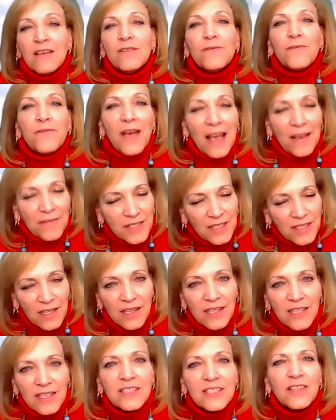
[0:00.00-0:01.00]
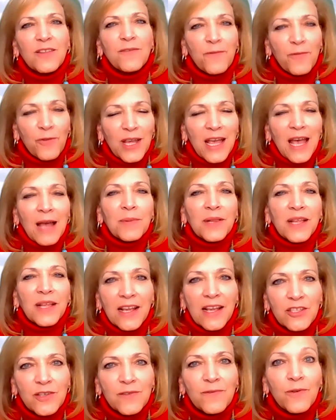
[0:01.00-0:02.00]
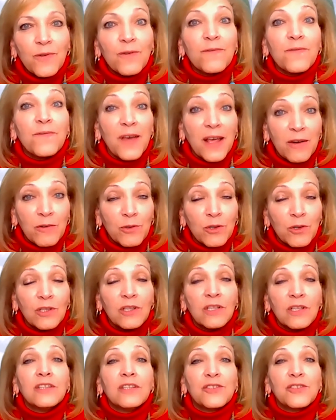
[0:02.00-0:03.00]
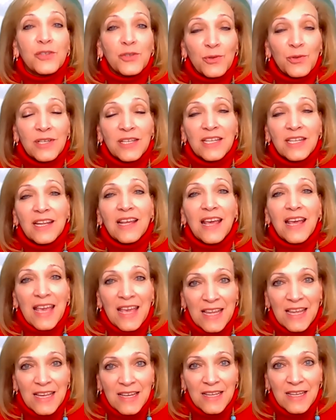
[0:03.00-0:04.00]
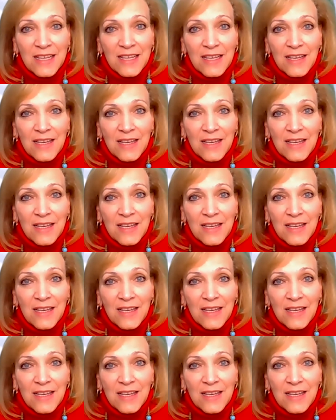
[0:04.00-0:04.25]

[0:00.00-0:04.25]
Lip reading: FAFSA is the free application for federal student aid.